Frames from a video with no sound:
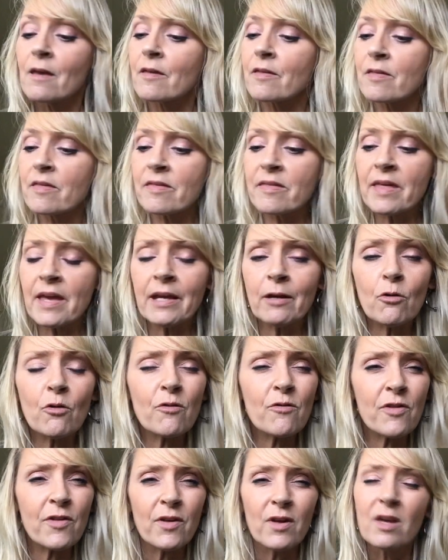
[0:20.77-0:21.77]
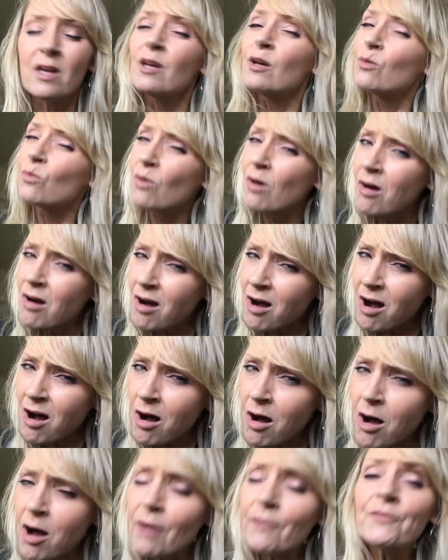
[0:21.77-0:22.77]
Singers will
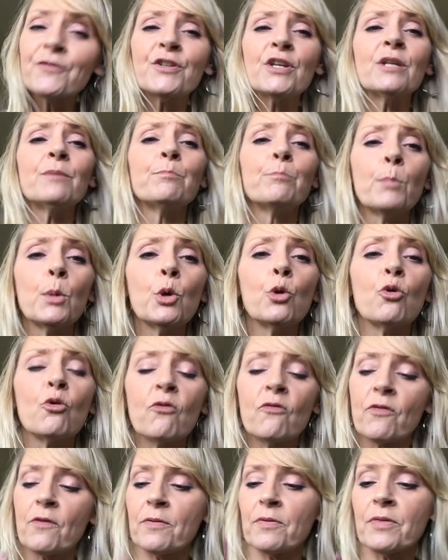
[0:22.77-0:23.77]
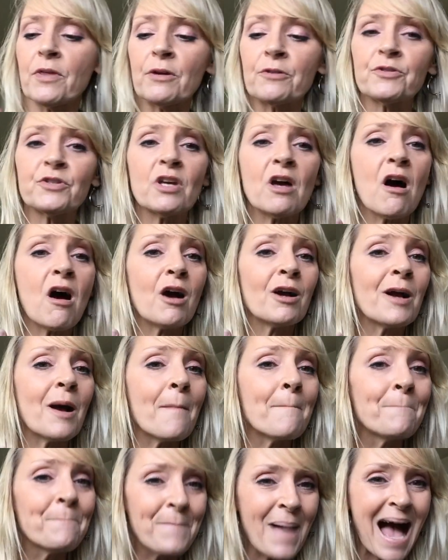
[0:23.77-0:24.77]
often move their tongue
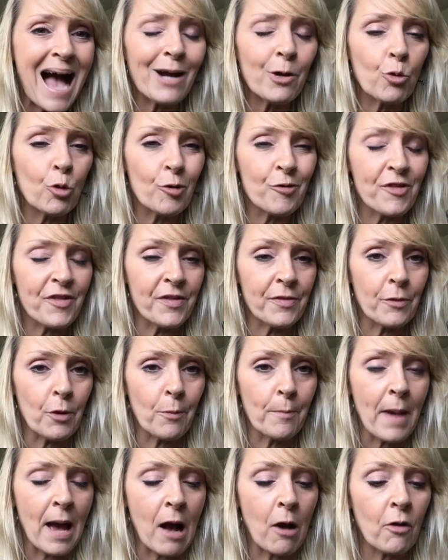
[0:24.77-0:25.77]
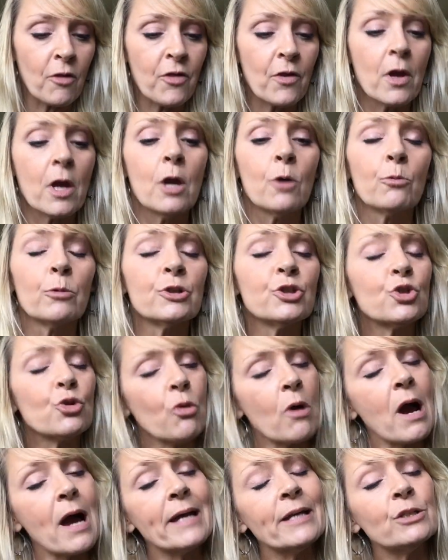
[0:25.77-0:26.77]
backwards in their mouth when
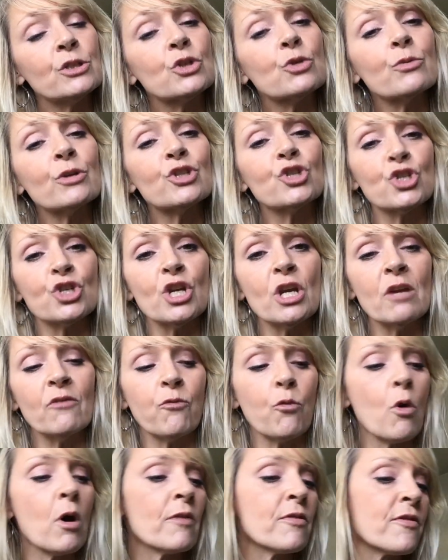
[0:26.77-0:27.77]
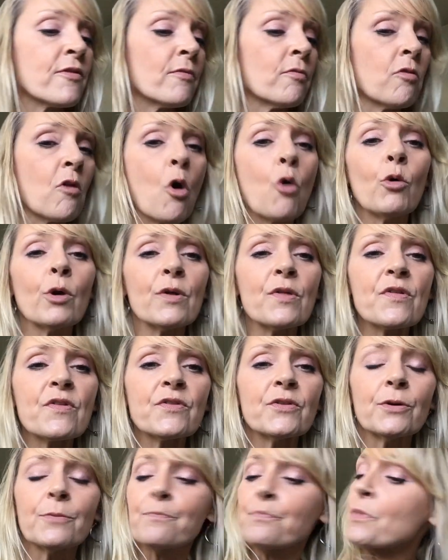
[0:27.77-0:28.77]
trying to achieve one's
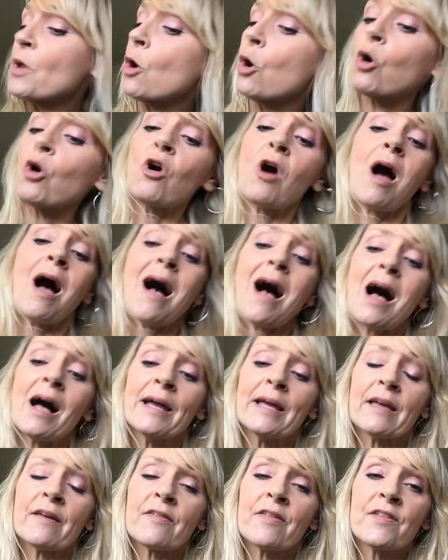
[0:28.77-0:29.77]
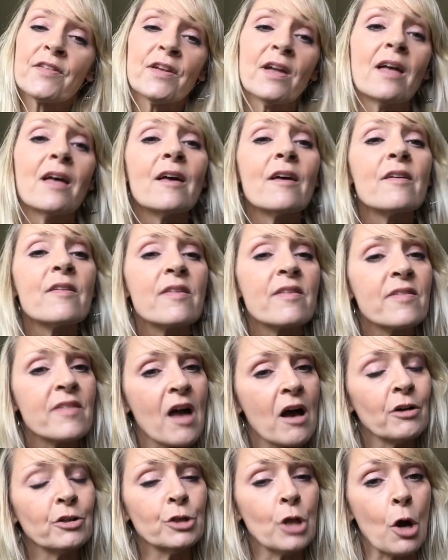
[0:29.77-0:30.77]
lowest or highest
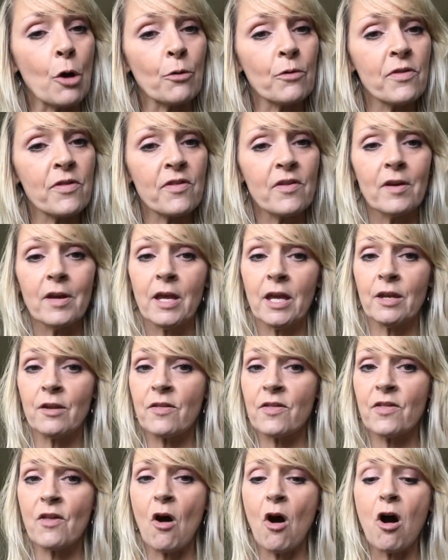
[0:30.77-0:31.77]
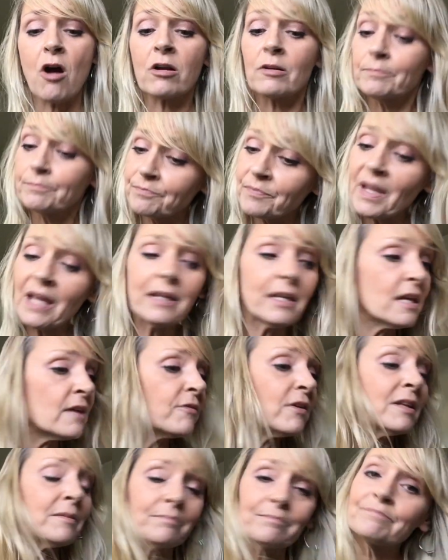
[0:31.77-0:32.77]
sung notes in a song. And
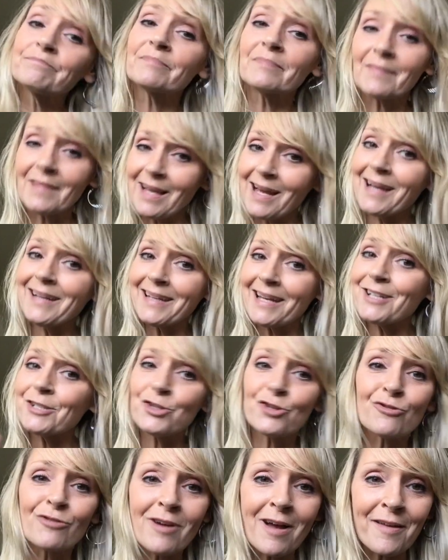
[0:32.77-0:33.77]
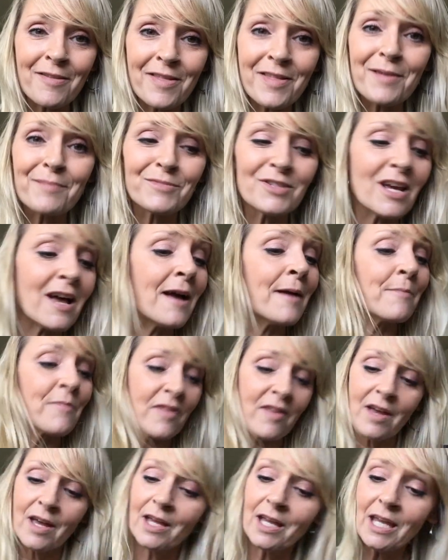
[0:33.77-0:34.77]
even, I catch you guys
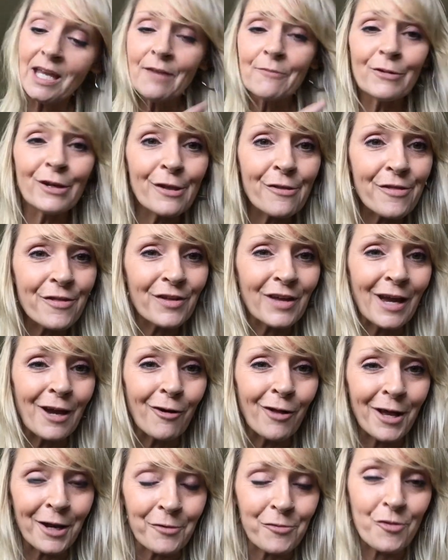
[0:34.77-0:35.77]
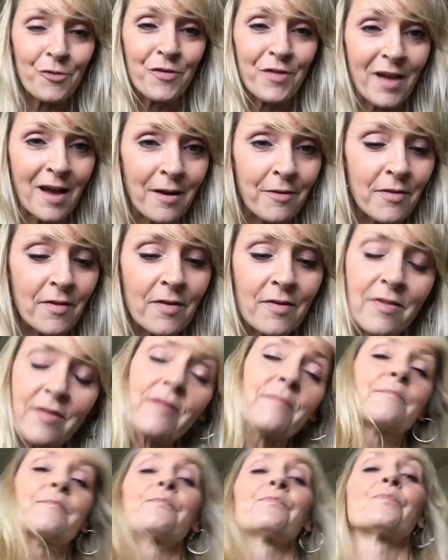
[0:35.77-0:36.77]
sometimes even in scale
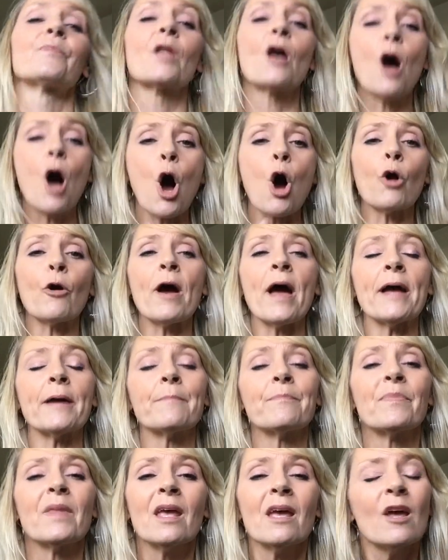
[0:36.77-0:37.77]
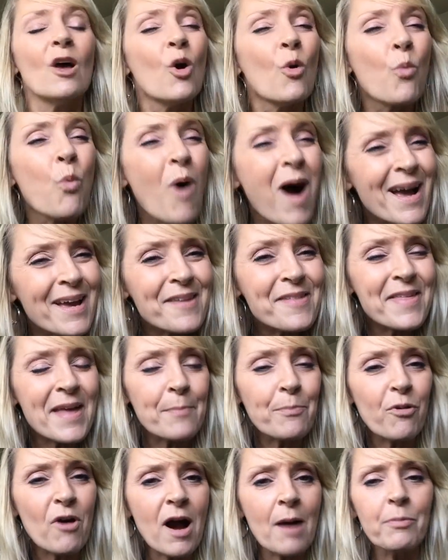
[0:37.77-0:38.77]
exercises. All right, why is
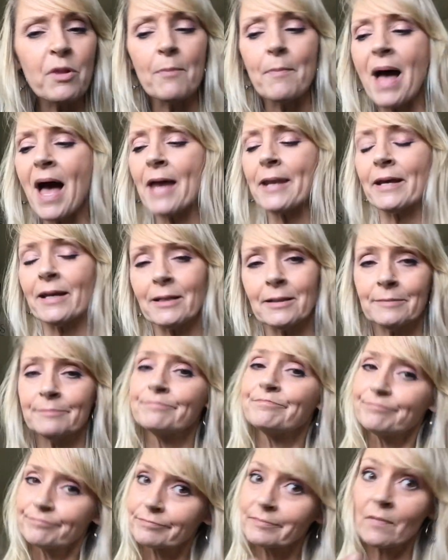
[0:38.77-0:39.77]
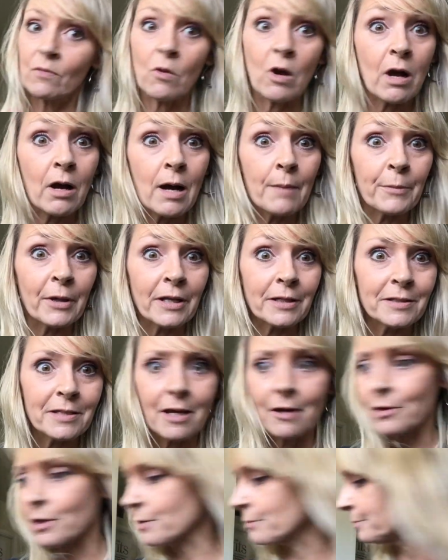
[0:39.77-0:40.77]
that problematic? Well, I'm going to
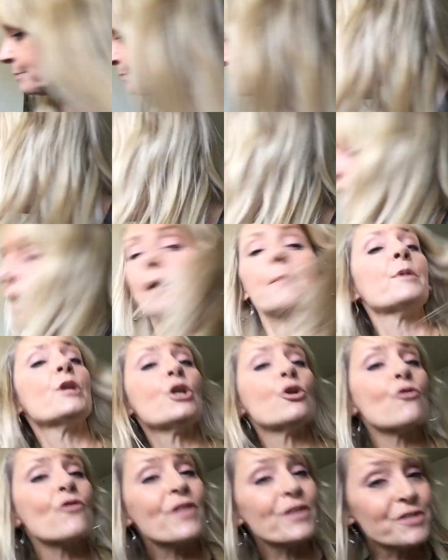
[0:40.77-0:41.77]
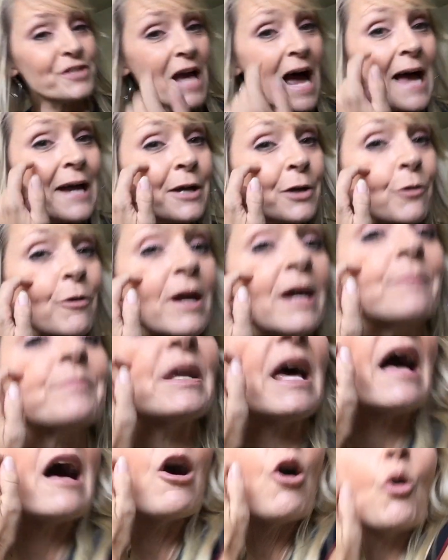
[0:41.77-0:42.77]
tell you. I'm going to use a diagram
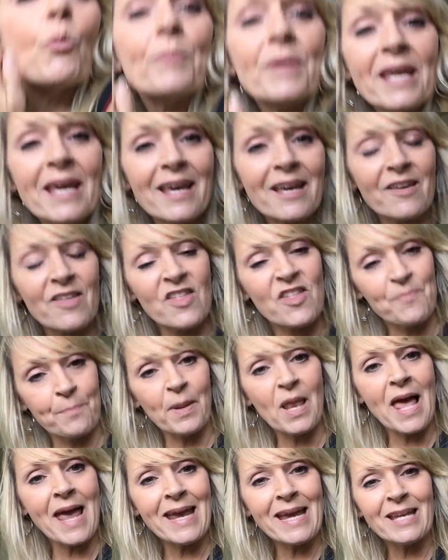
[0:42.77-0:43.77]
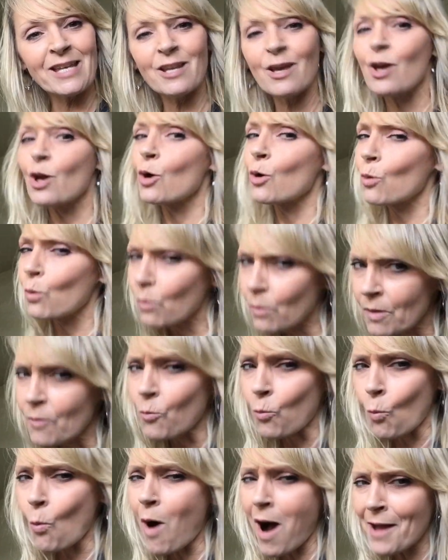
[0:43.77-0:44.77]
to help me explain
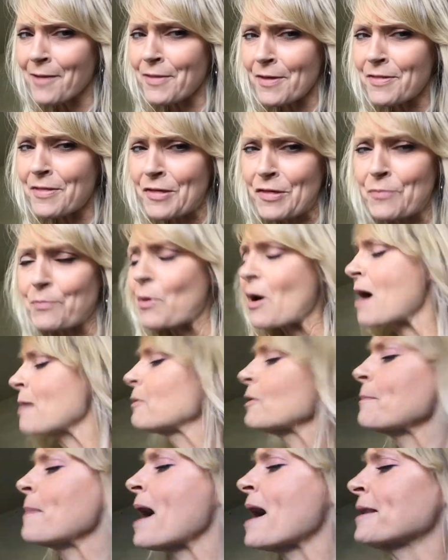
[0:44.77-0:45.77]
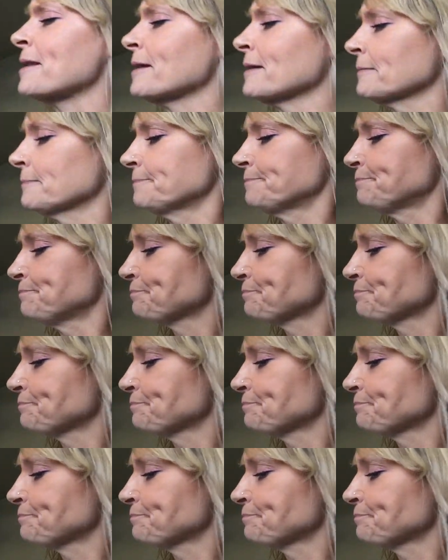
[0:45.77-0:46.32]
why this is problematic.